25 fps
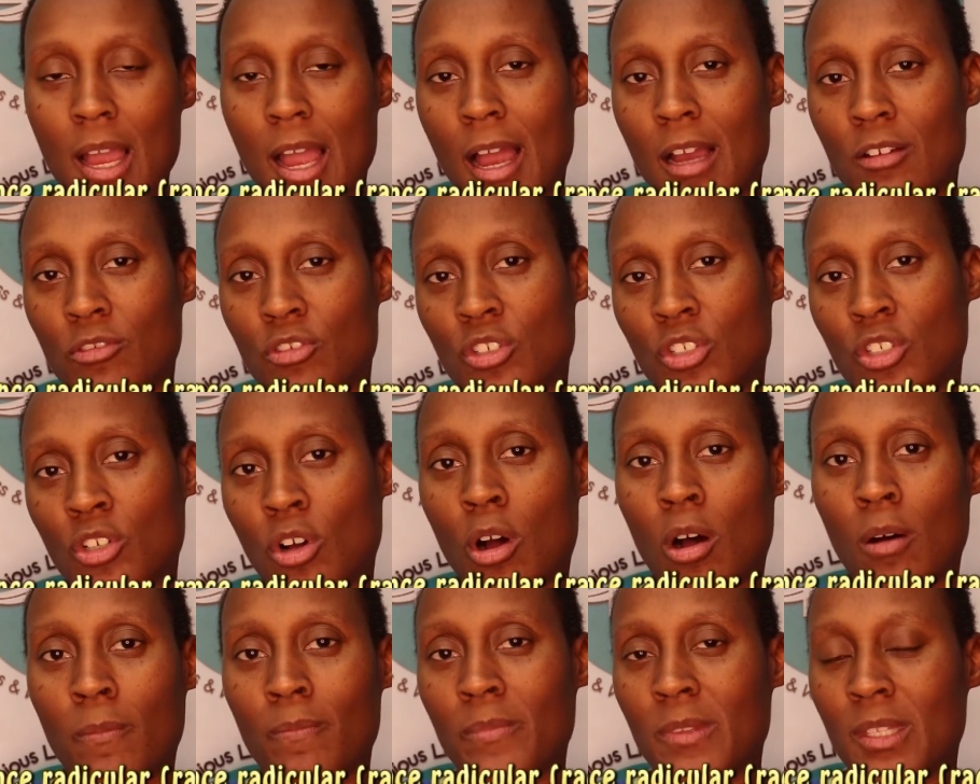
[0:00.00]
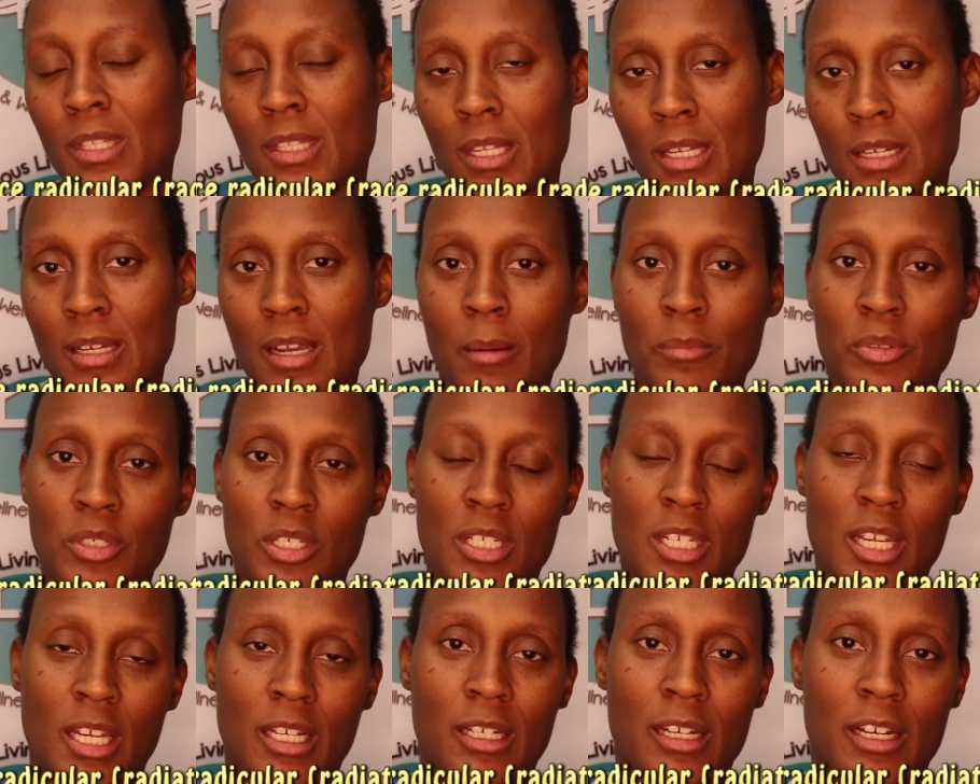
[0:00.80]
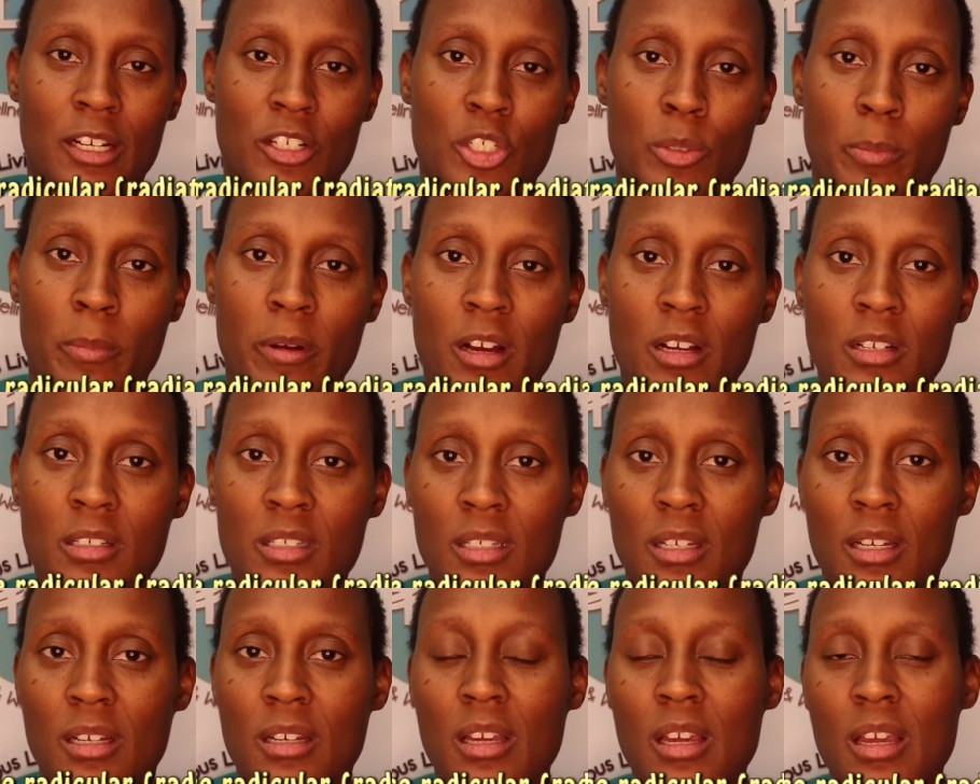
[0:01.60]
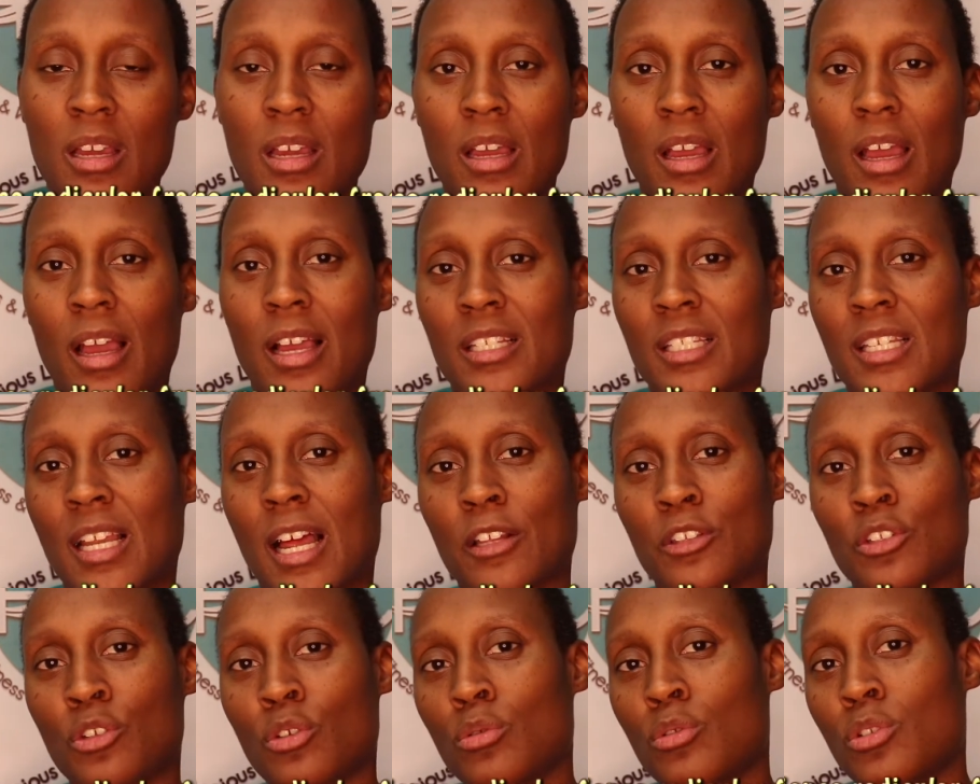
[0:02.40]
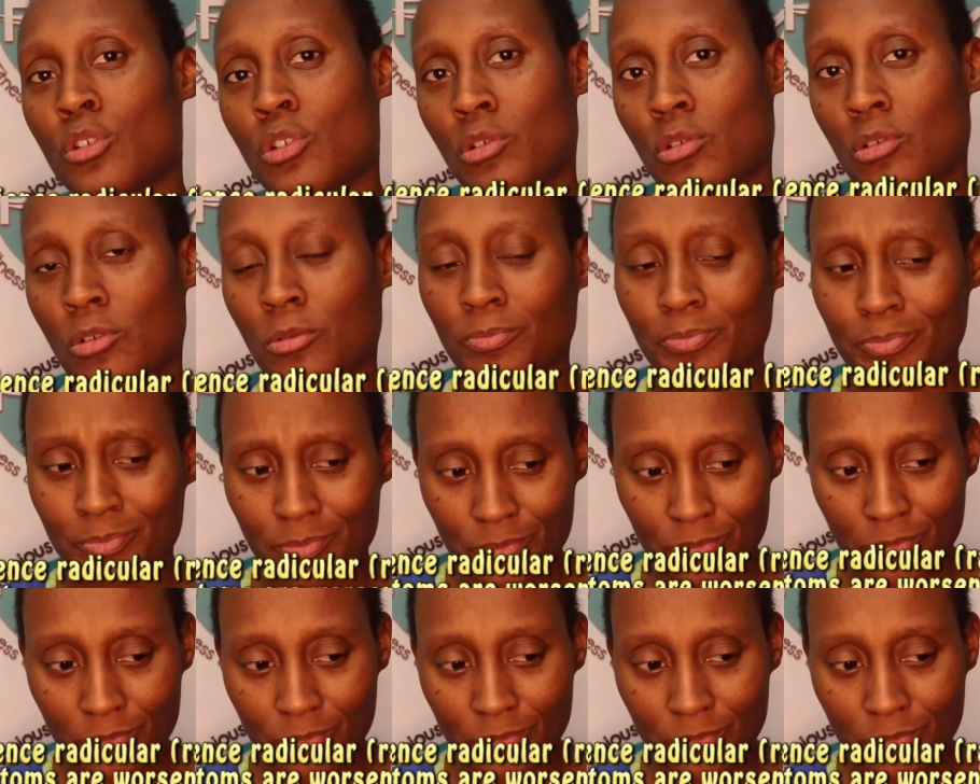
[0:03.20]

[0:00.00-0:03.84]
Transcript: As a result, the numbness and tingling you're experiencing is not due to